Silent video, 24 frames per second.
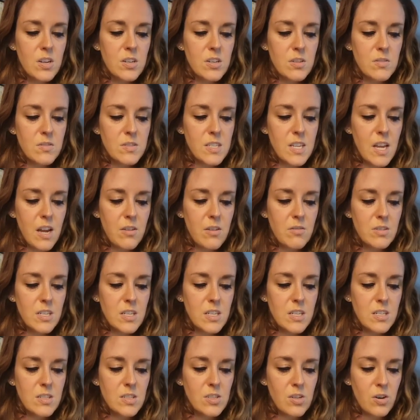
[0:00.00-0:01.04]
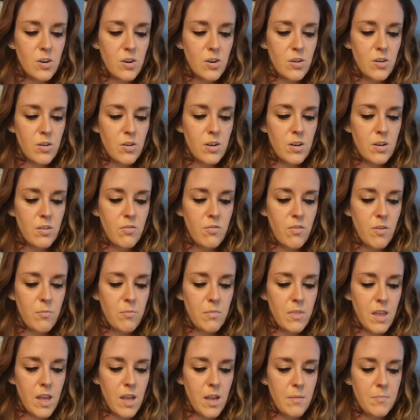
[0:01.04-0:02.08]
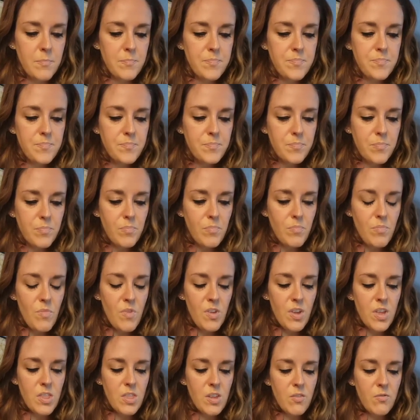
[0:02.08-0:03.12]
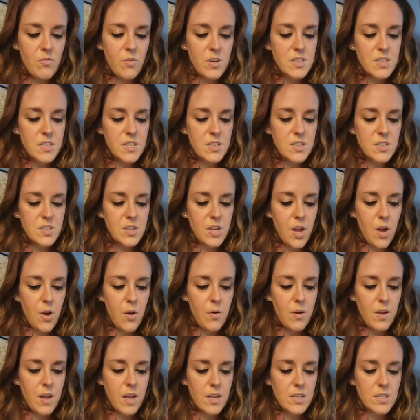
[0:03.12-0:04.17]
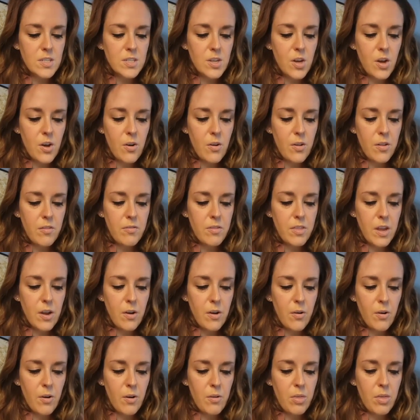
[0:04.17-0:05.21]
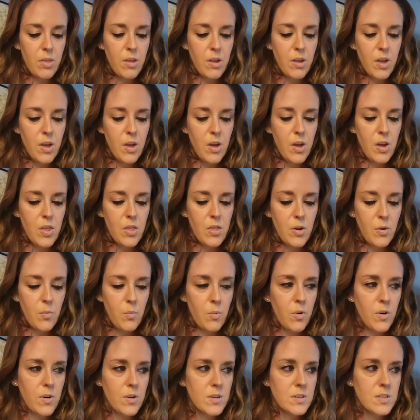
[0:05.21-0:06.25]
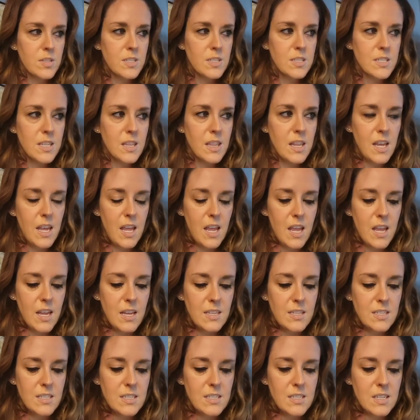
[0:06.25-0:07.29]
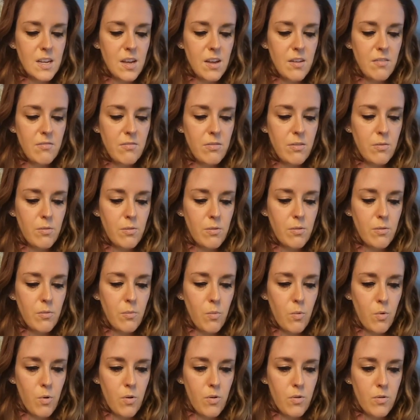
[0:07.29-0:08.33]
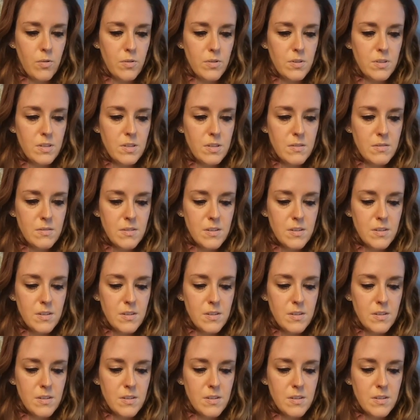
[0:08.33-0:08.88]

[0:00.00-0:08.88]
No sound is heard from them. Yet their voices go into all of the earth. Their words to the end of the world.